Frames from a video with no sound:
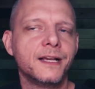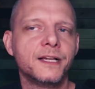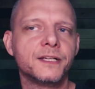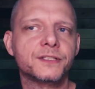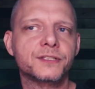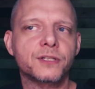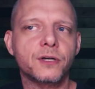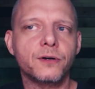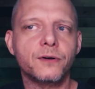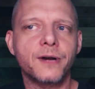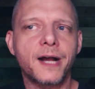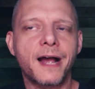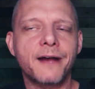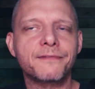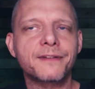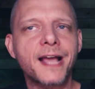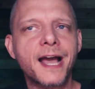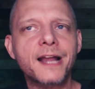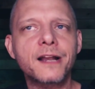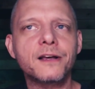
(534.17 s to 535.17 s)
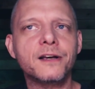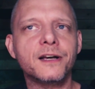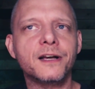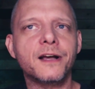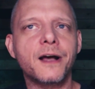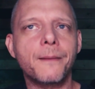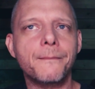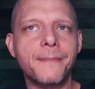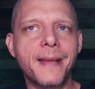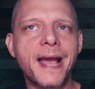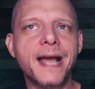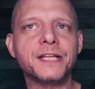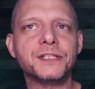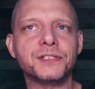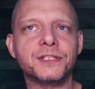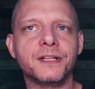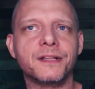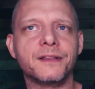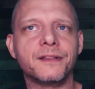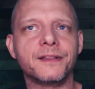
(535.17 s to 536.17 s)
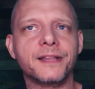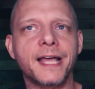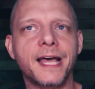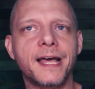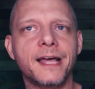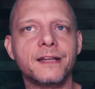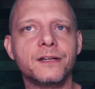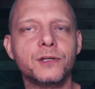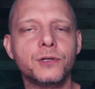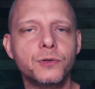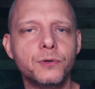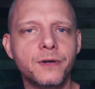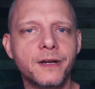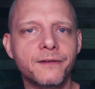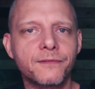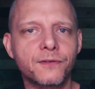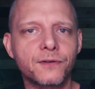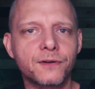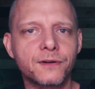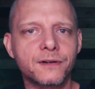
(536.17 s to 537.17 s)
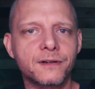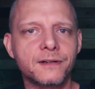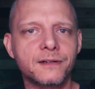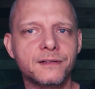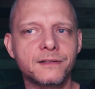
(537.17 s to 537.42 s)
So I've got to imagine that whoever